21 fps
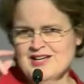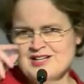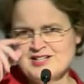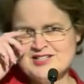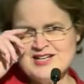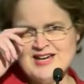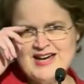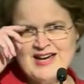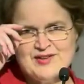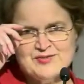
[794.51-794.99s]

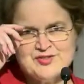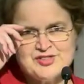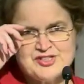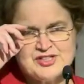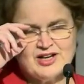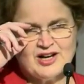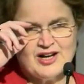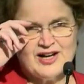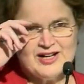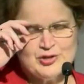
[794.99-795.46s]
to have
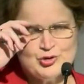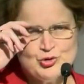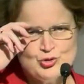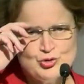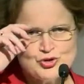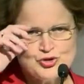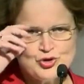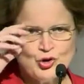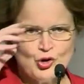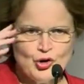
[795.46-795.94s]
Sky
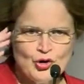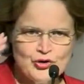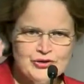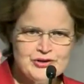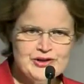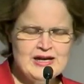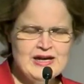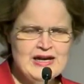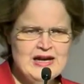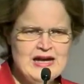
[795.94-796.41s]
News
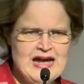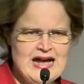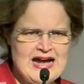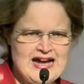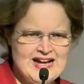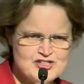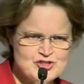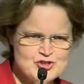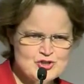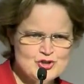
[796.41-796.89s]
on
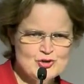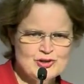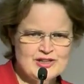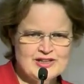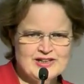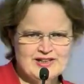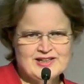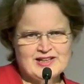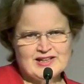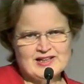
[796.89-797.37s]
as
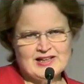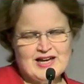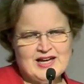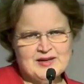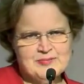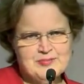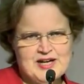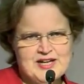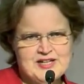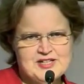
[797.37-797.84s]
Julia
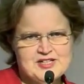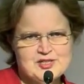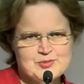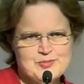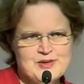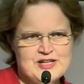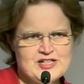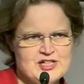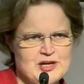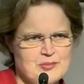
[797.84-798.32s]
Gillard made a
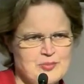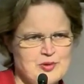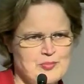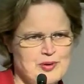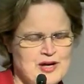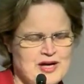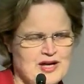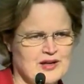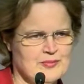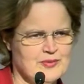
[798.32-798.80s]
speech up at
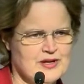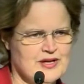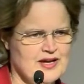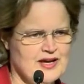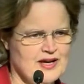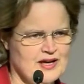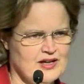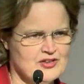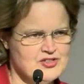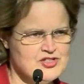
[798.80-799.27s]
Parliament
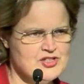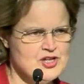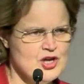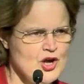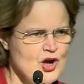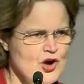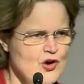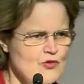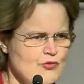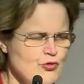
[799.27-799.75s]
House
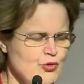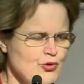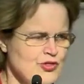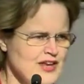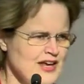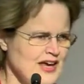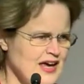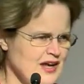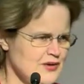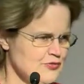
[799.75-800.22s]
for
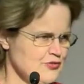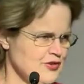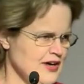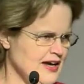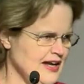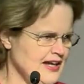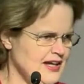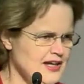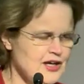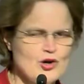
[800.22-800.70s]
the
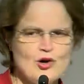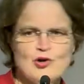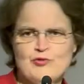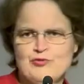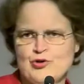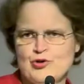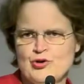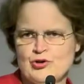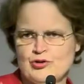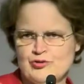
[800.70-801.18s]
unveiling
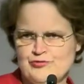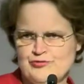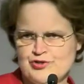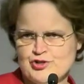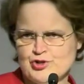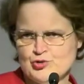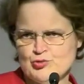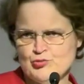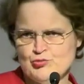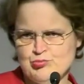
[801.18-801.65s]
of her
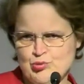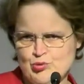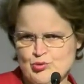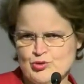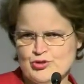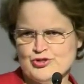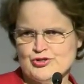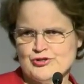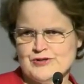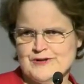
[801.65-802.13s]
official
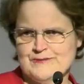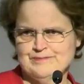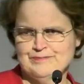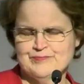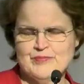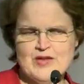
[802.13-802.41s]
portrait.